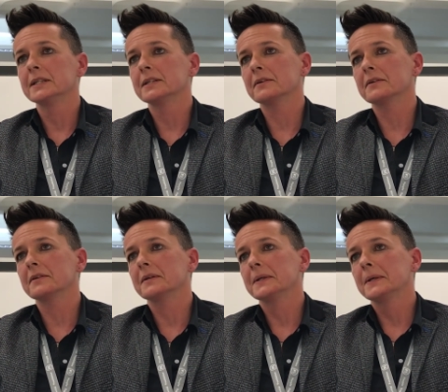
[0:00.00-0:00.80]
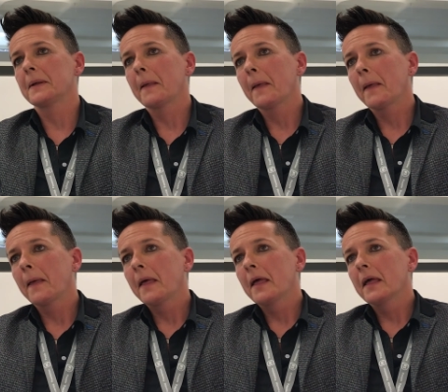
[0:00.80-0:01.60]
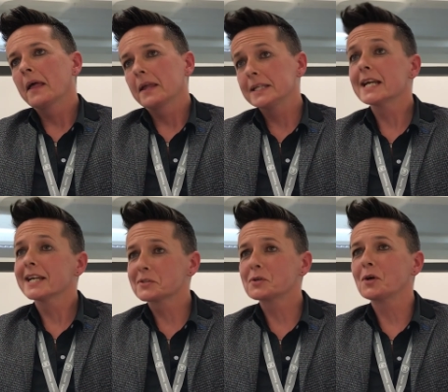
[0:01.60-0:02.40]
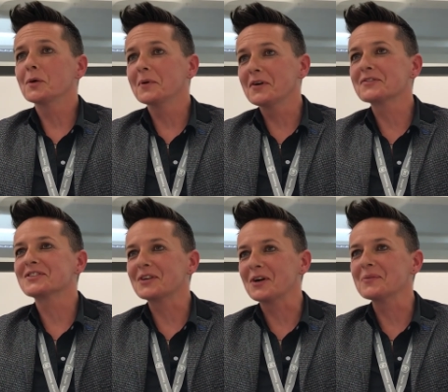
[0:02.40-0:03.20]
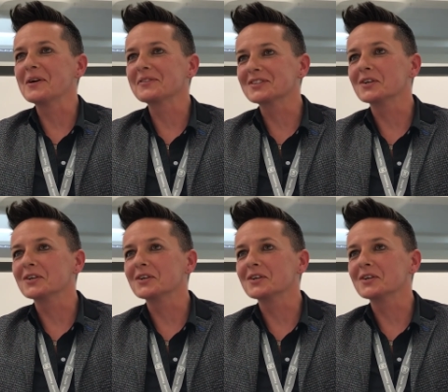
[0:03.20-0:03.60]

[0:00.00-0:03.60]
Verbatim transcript: and you must see people come again yeah, and again time and after again. time after